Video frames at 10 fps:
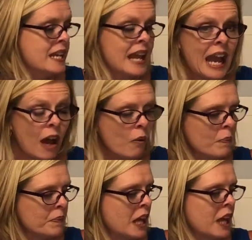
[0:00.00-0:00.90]
Now,
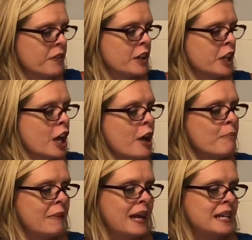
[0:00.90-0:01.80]
the
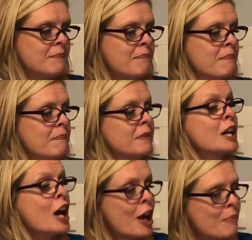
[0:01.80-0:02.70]
cub
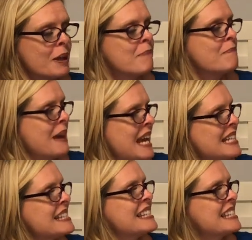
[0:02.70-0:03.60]

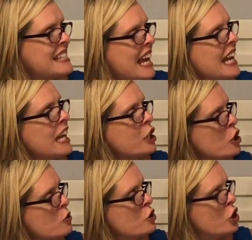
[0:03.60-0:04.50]
mates sang a
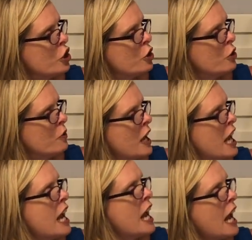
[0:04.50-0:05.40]
new tune.
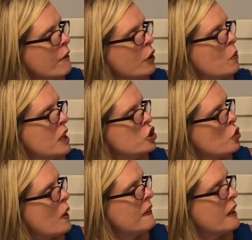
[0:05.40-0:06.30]
Everyone
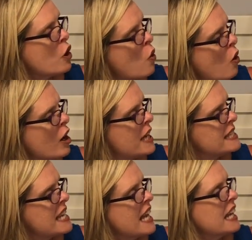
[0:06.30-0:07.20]
joined the
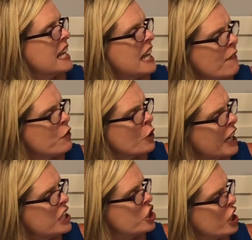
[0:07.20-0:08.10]
chorus. Give 3
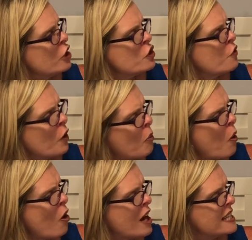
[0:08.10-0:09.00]
cheers for
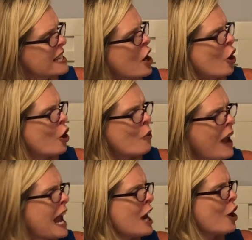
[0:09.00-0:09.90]
Boris.
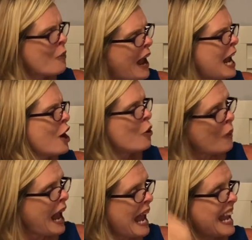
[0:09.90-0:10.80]
Hooray, hooray,
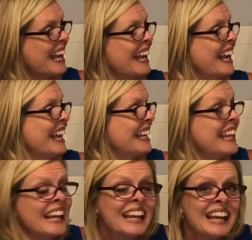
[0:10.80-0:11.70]
hooray.
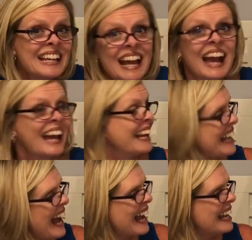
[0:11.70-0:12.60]
Get it?
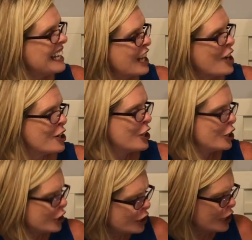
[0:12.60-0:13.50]
Got it?
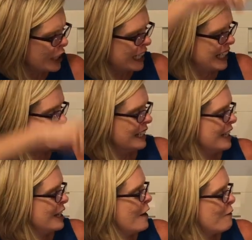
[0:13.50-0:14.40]
Good.
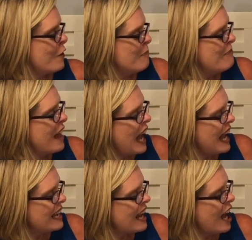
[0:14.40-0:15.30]
From
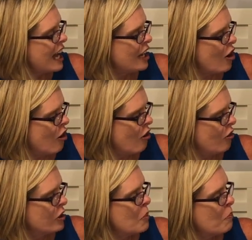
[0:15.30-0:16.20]
that night
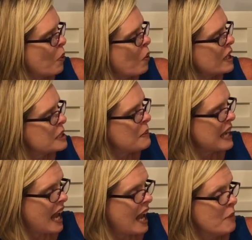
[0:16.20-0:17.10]
on, Boris
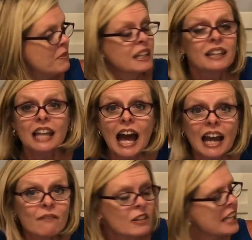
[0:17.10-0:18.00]
became the
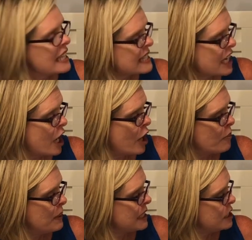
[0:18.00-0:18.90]
liveliest
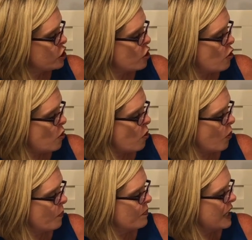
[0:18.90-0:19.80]
cub in
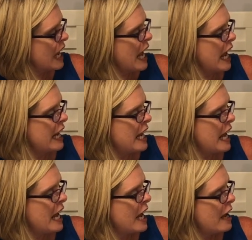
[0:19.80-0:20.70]
school. And
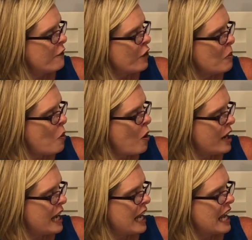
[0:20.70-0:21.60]
every
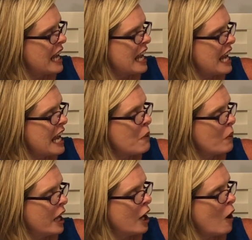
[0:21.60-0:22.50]
morning, he
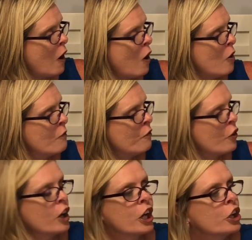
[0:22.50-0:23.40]
went home
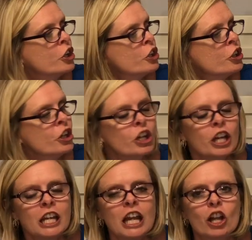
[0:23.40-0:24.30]
for a
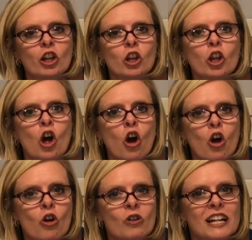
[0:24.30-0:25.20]
good
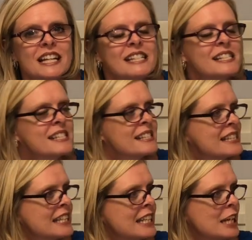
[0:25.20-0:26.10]
long
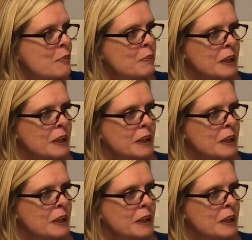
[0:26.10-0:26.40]
sleep.